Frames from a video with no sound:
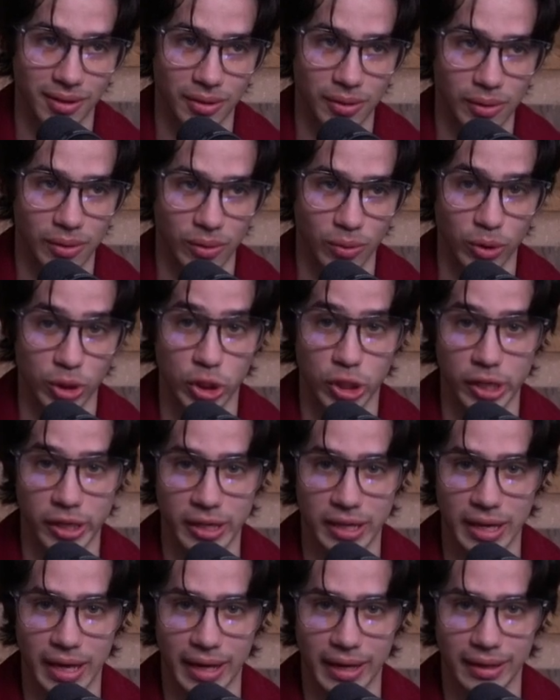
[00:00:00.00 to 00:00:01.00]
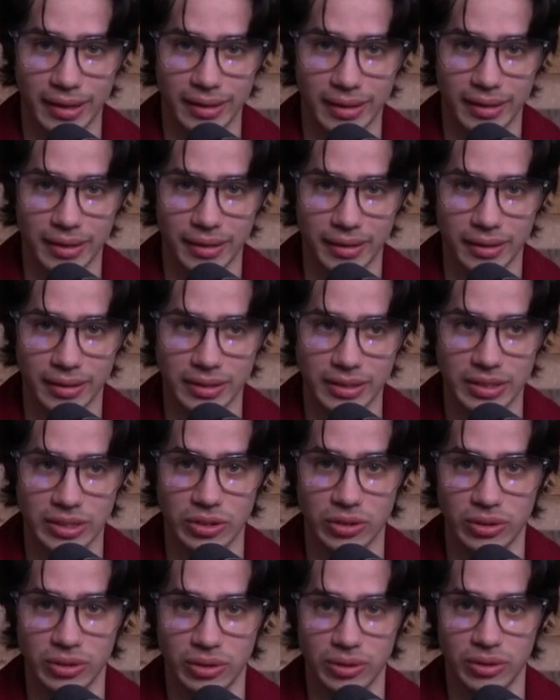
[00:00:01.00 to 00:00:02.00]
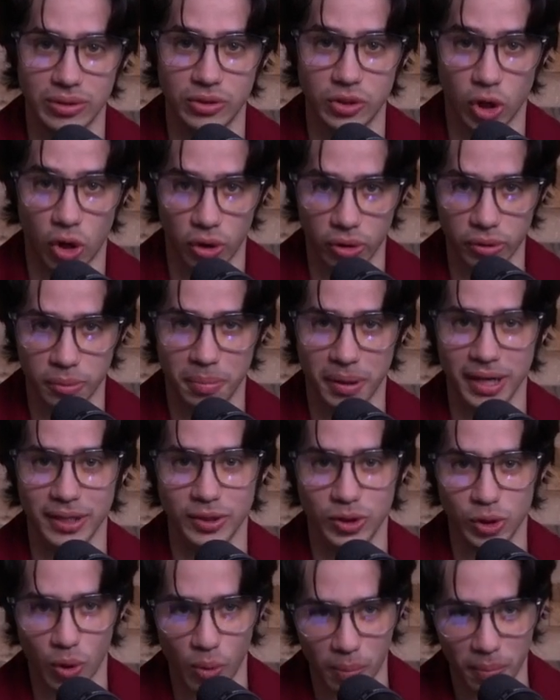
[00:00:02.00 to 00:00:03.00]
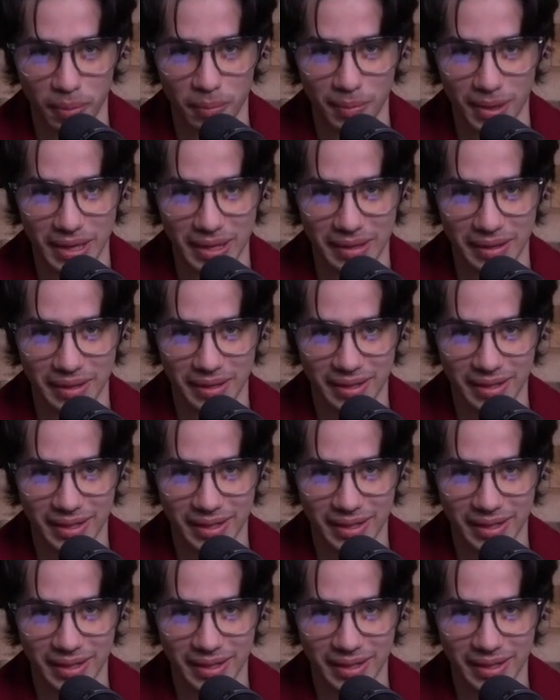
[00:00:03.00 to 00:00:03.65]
which again is dulled by dopamine,